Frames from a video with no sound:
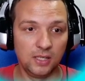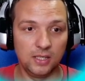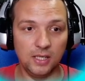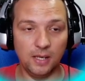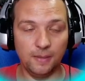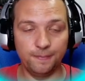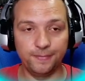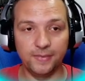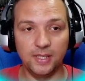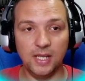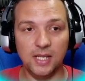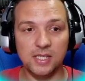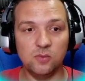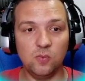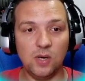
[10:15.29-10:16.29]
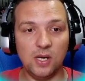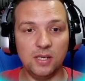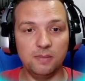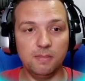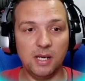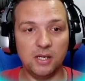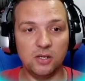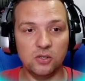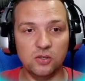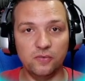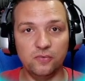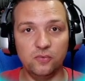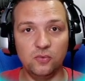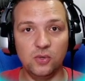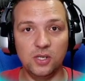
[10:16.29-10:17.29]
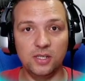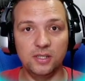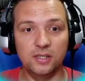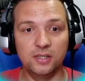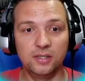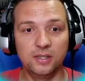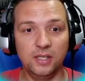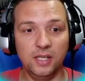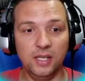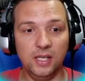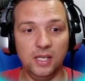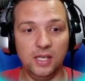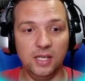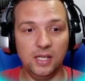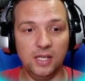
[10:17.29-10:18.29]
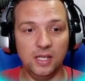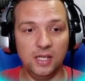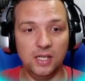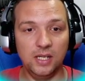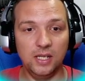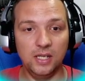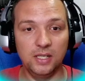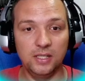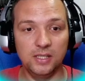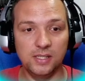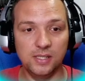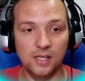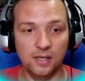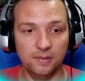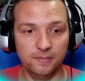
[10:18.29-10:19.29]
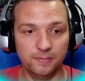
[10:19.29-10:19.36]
Yeah, last one, Microsoft Word, and it's done.